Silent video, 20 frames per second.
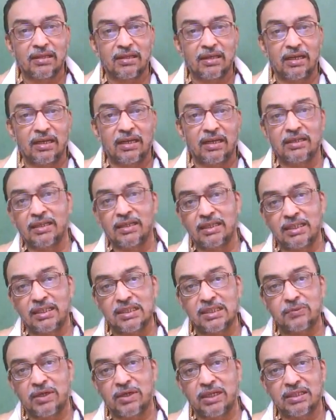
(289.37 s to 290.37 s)
and that
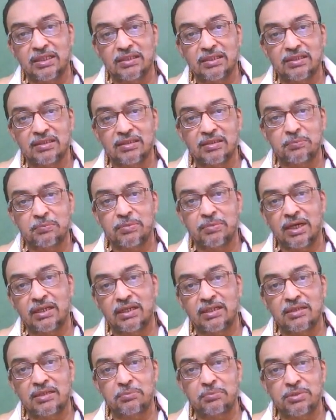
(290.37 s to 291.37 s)
is why the
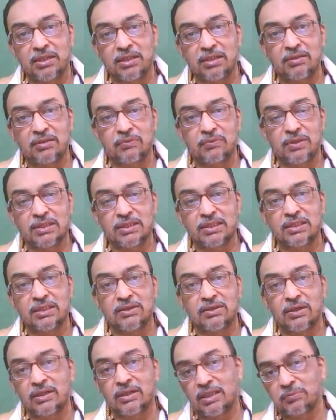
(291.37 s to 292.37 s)
party B was in
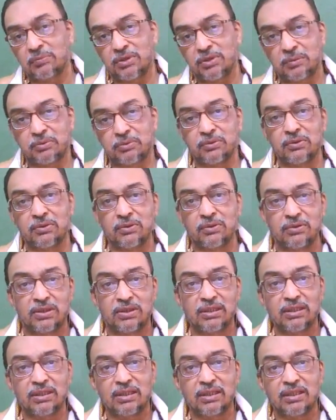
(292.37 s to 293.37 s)
contempt of court.
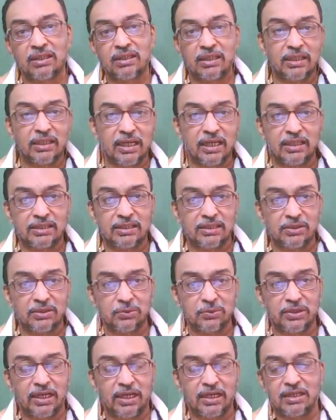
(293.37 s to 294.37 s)
In addition to
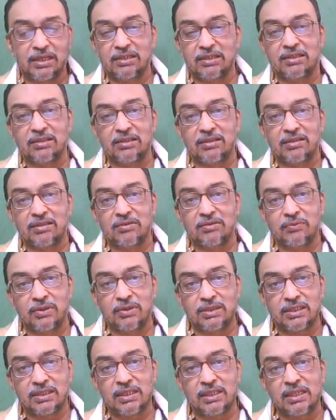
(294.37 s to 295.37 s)
that,
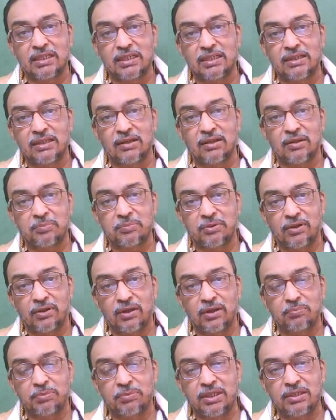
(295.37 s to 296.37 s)
was guilty of
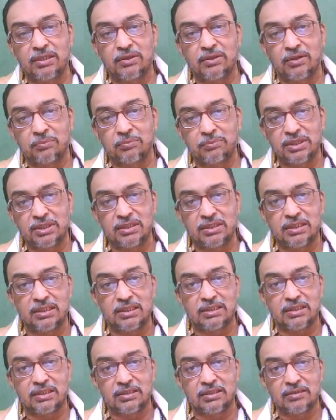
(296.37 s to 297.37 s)
not paying
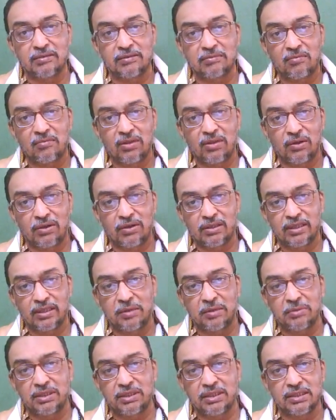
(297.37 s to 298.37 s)
compensation or
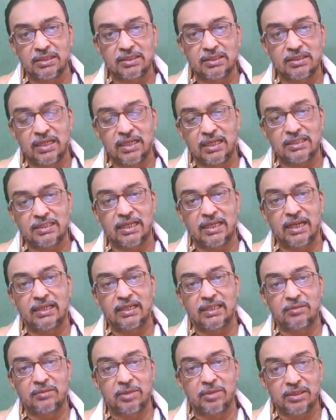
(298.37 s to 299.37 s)
damages as
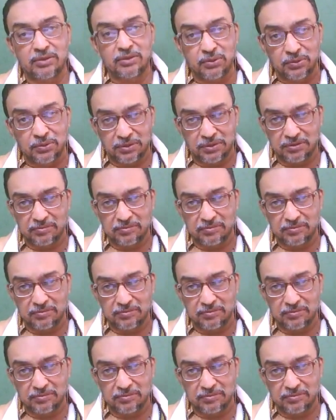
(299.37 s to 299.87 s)
directed by the court.